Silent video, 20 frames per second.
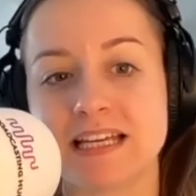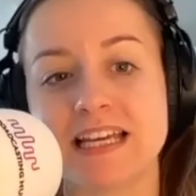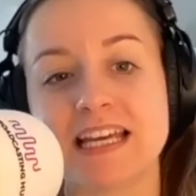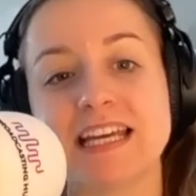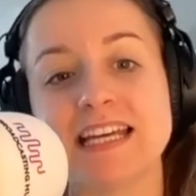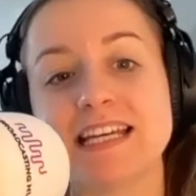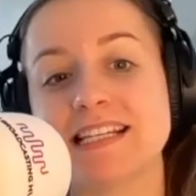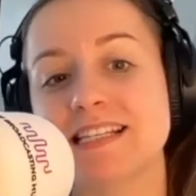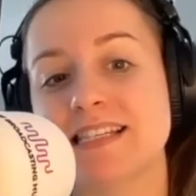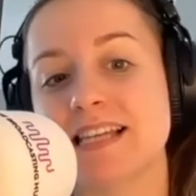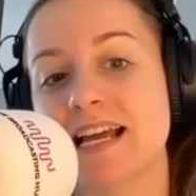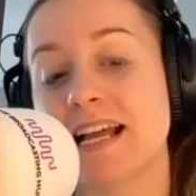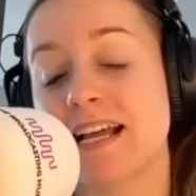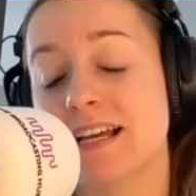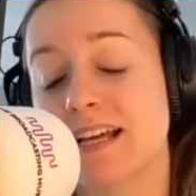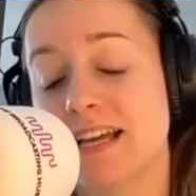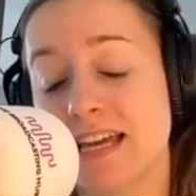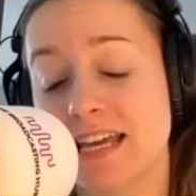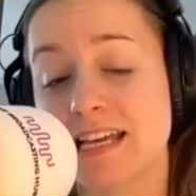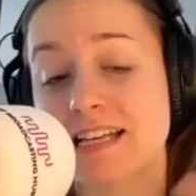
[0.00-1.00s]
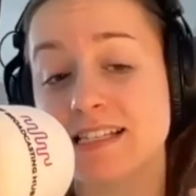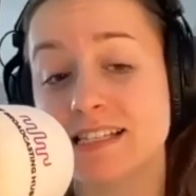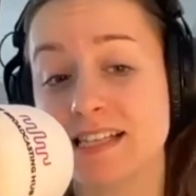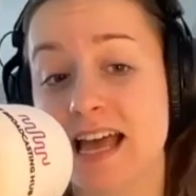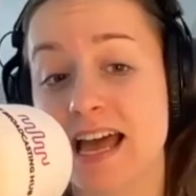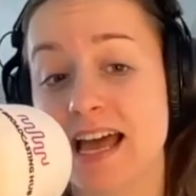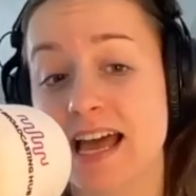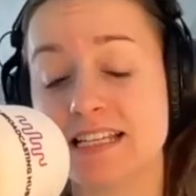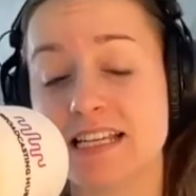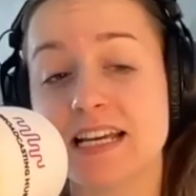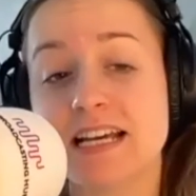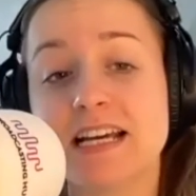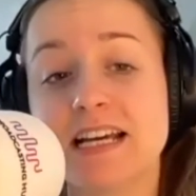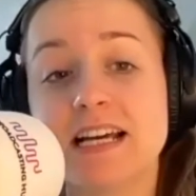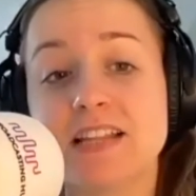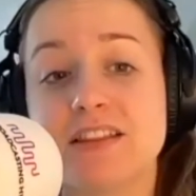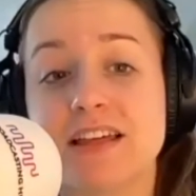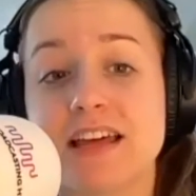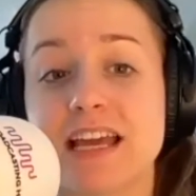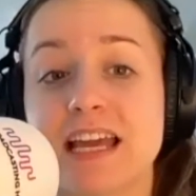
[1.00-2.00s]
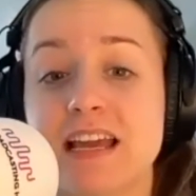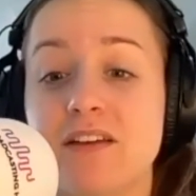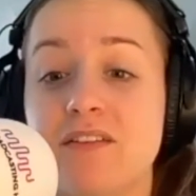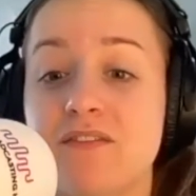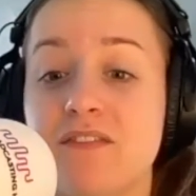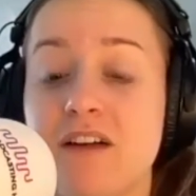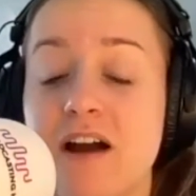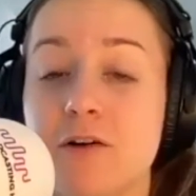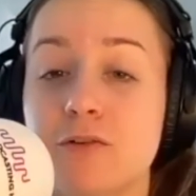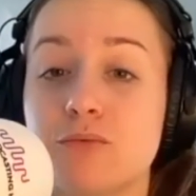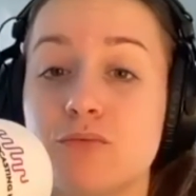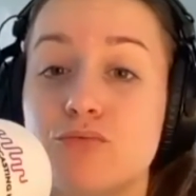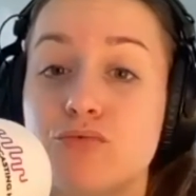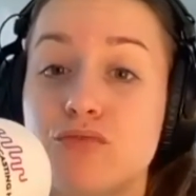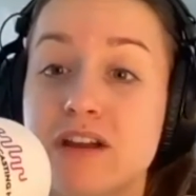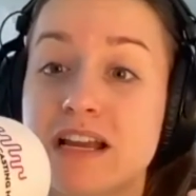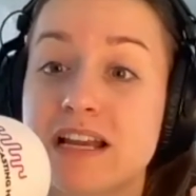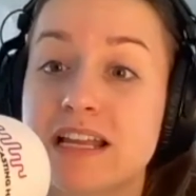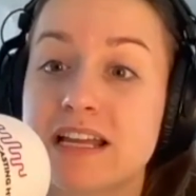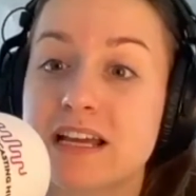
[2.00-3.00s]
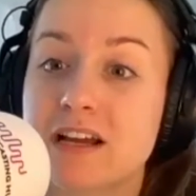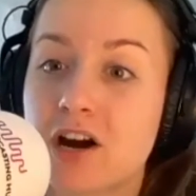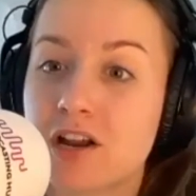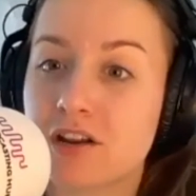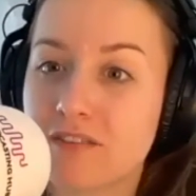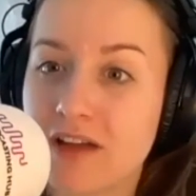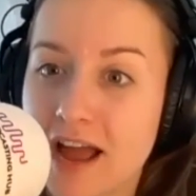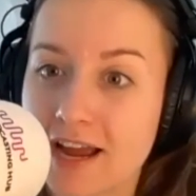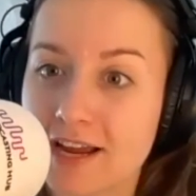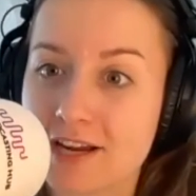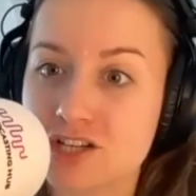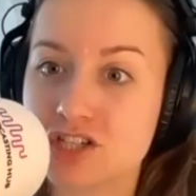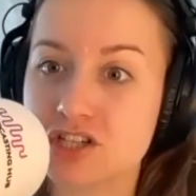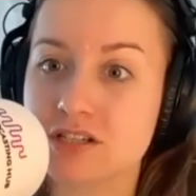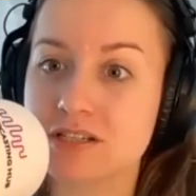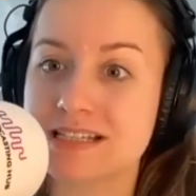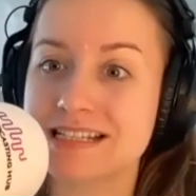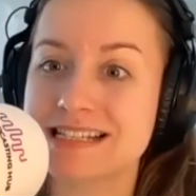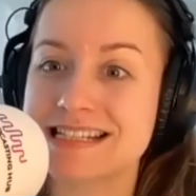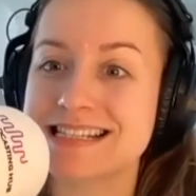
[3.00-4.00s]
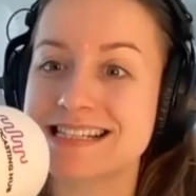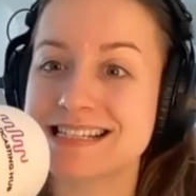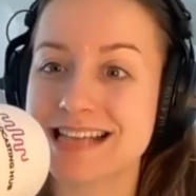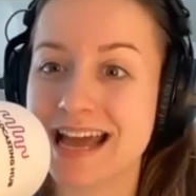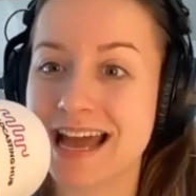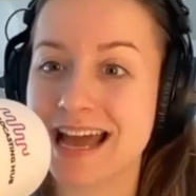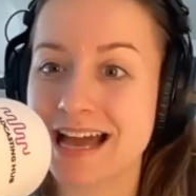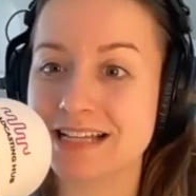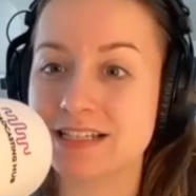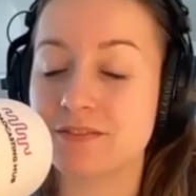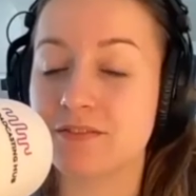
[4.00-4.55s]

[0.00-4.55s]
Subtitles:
He has said that he felt really kind of anxious and scared,